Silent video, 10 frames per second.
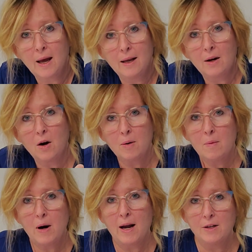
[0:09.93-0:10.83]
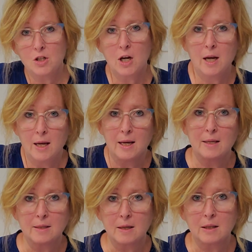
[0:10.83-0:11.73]
And Armour Etch
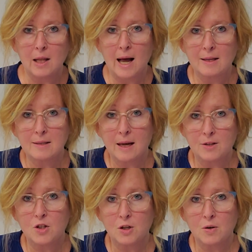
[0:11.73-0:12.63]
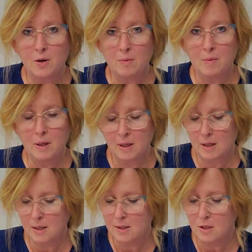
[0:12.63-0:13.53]
is a glass etching cream.
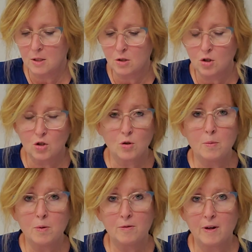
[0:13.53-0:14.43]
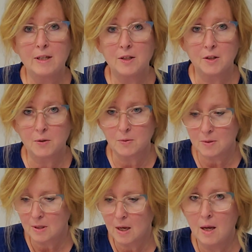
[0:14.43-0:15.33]
It's super fun to
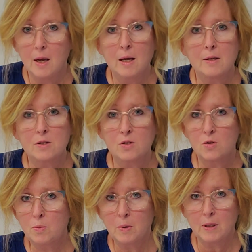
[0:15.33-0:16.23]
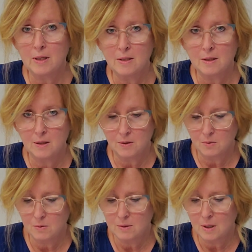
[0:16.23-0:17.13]
use, super easy to
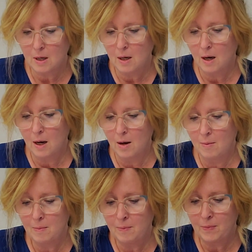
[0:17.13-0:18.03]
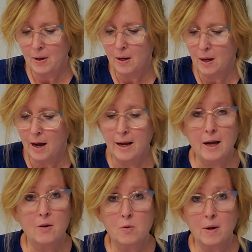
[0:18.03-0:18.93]
use. Um, I
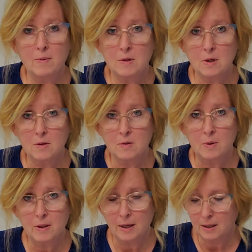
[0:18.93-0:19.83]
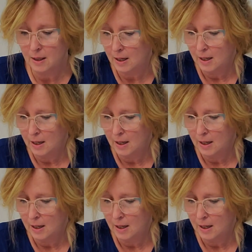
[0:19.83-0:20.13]
get great results with it